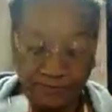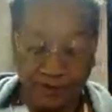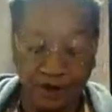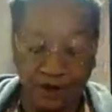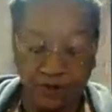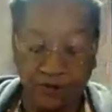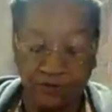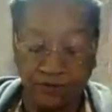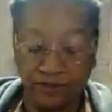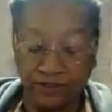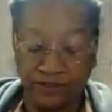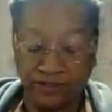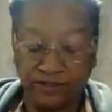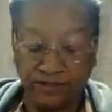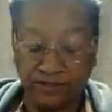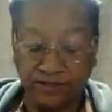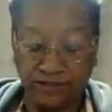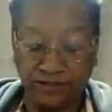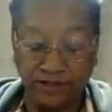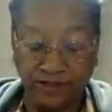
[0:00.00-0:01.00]
holding
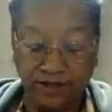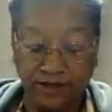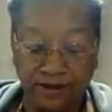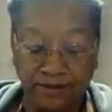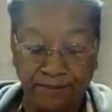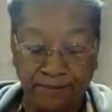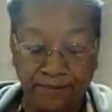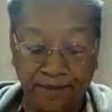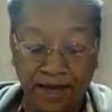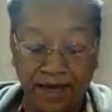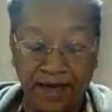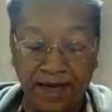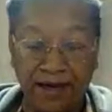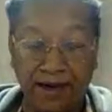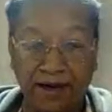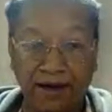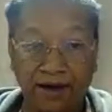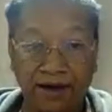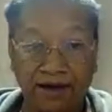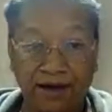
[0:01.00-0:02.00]

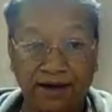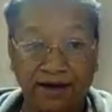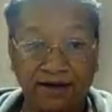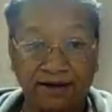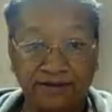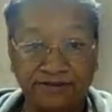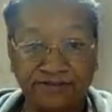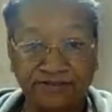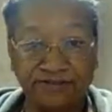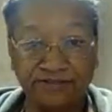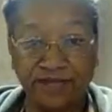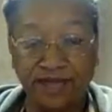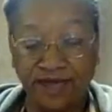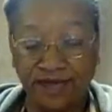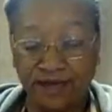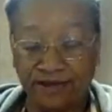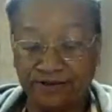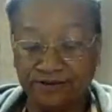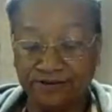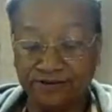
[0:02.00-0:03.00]
my
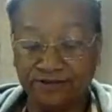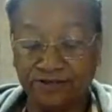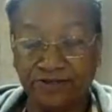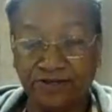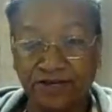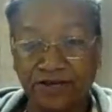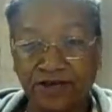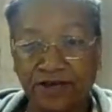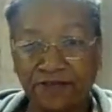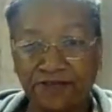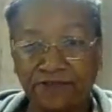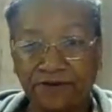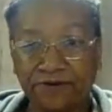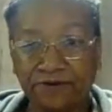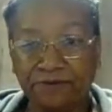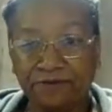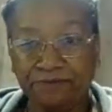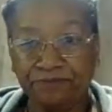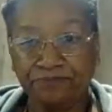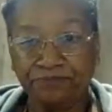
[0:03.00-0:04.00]
stacks
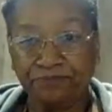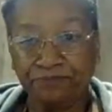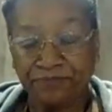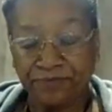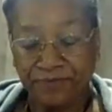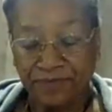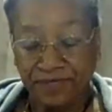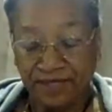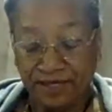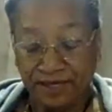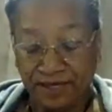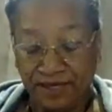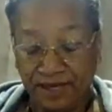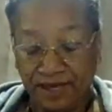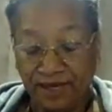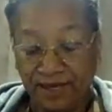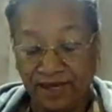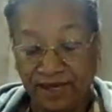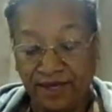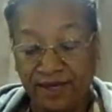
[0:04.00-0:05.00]
together,
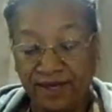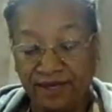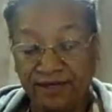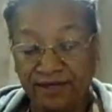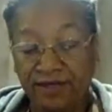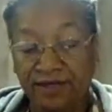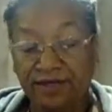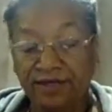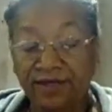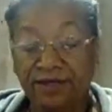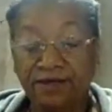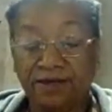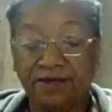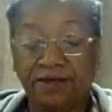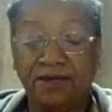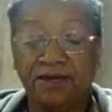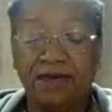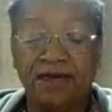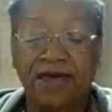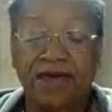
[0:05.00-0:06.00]
and
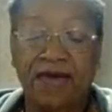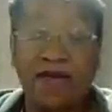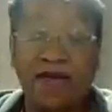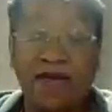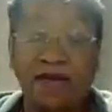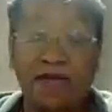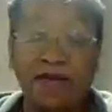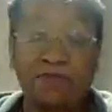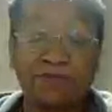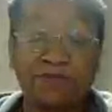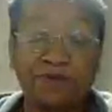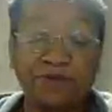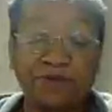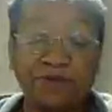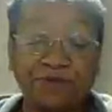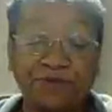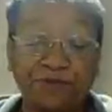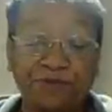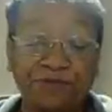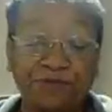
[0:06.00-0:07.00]
I have
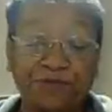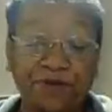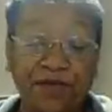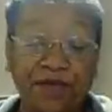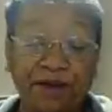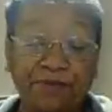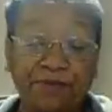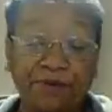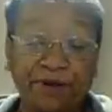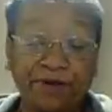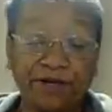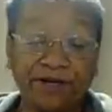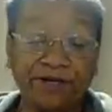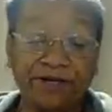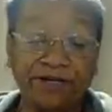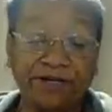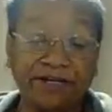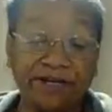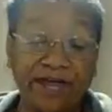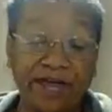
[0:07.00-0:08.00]
different fabric
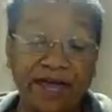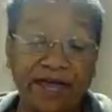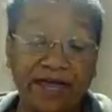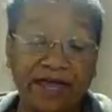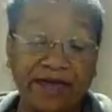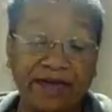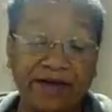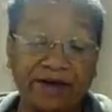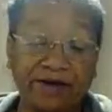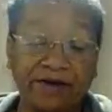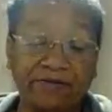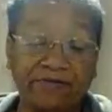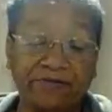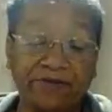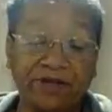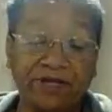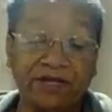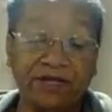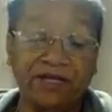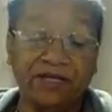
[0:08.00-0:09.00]
cut. I have
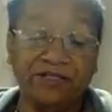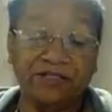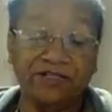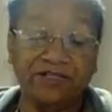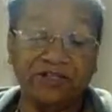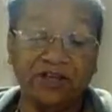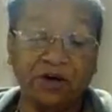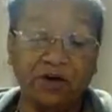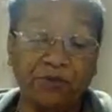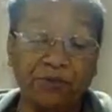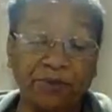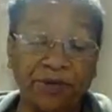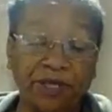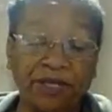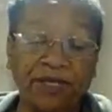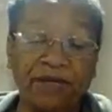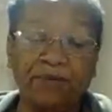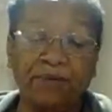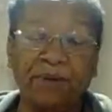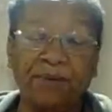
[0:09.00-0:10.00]
so
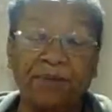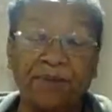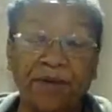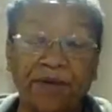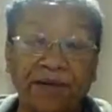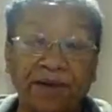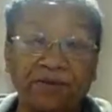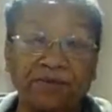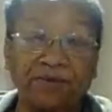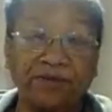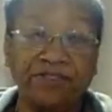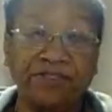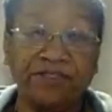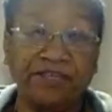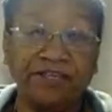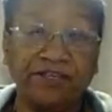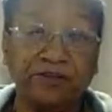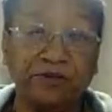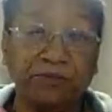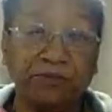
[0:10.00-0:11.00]
many I'm gonna make with
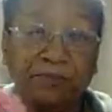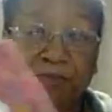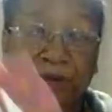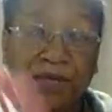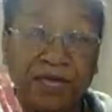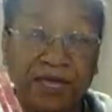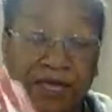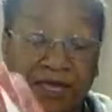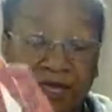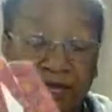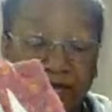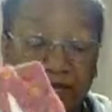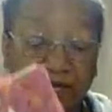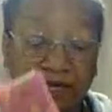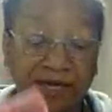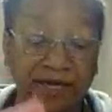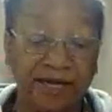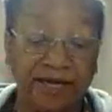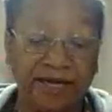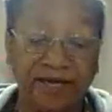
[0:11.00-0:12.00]
this pink,
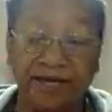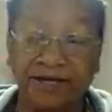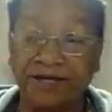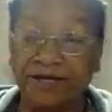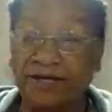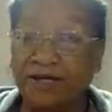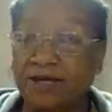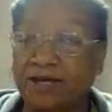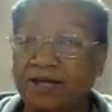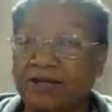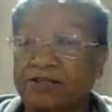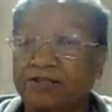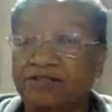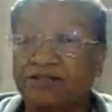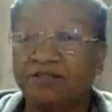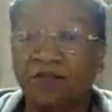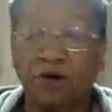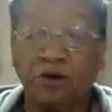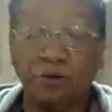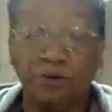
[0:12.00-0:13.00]
and
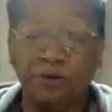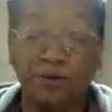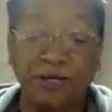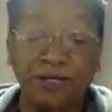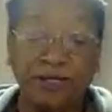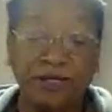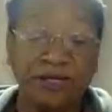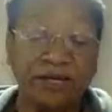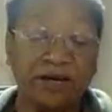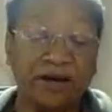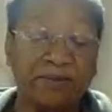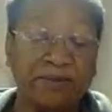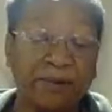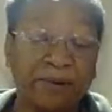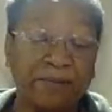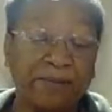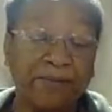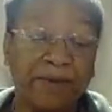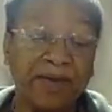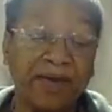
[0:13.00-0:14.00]
so many I'm
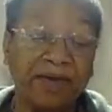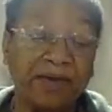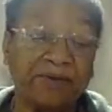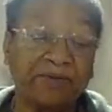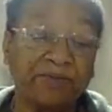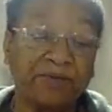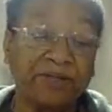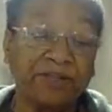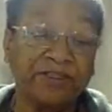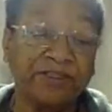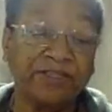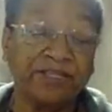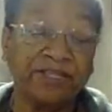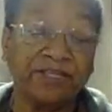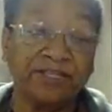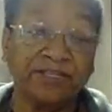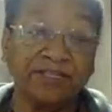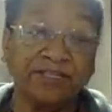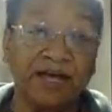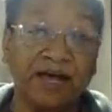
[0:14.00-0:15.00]
gonna make with
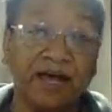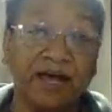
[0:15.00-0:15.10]
this